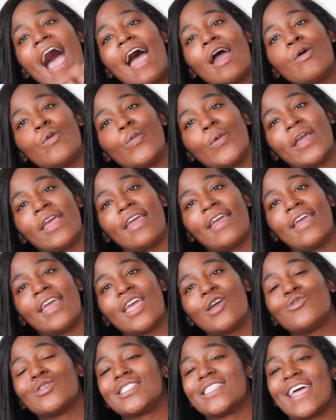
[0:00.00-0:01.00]
I
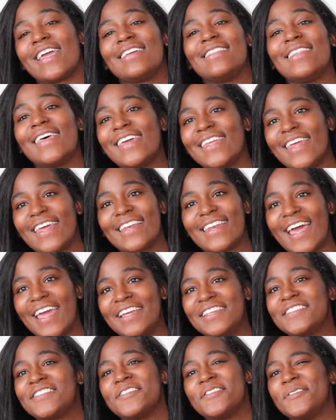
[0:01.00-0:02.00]
went, it was like late at
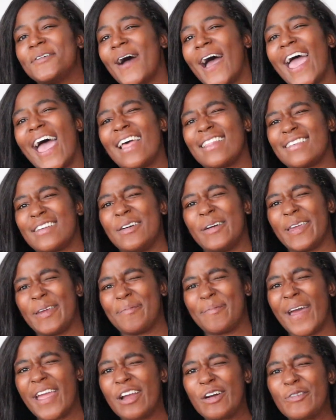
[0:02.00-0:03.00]
night too. I had to go
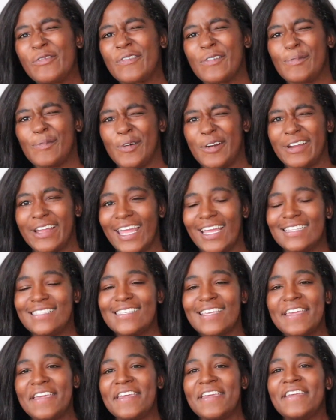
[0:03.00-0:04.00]
get Michael from work at
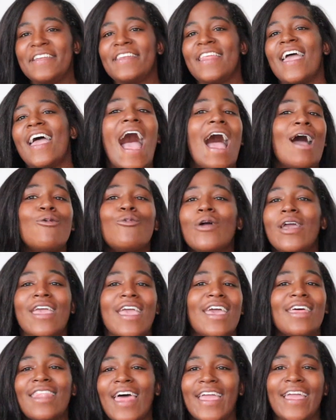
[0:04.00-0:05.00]
10. I
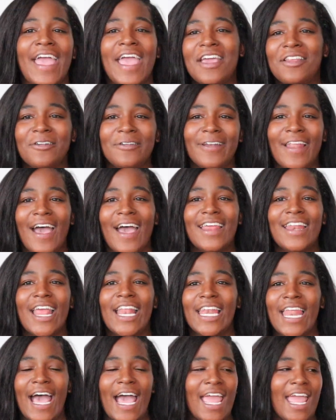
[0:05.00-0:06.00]
went at like 8 or 9
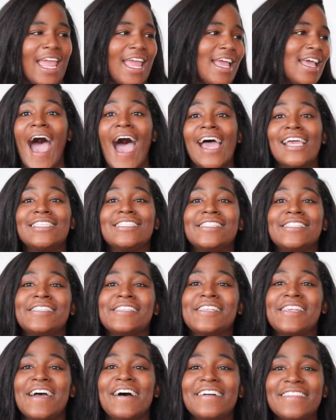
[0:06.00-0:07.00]
at night. I
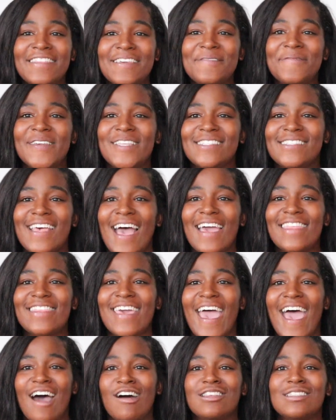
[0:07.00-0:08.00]
snuck them inside the
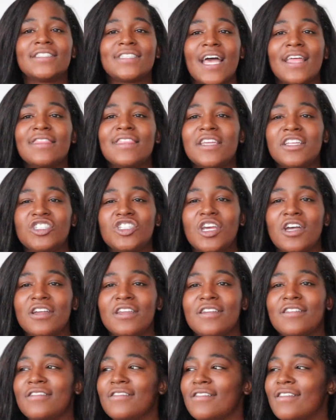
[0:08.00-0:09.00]
house because I think
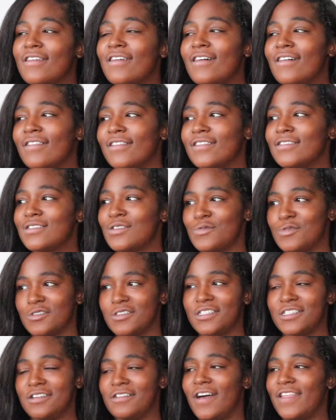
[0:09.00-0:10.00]
Chuck and Alyssa were
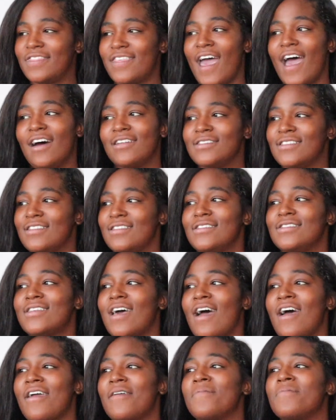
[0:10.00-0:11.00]
still at the house at the
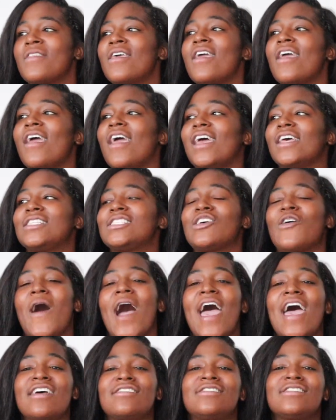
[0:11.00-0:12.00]
time. And so
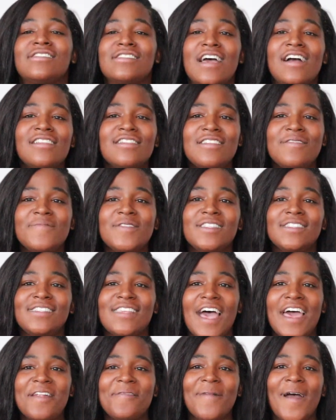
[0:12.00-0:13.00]
I had snuck them
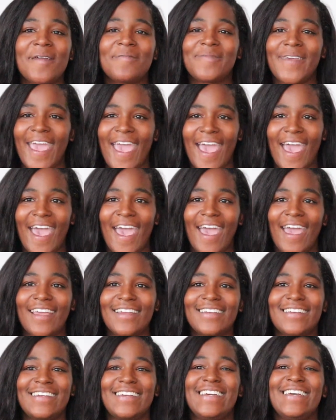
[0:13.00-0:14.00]
inside of my
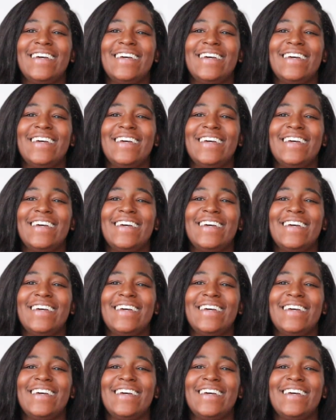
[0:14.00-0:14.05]
bag.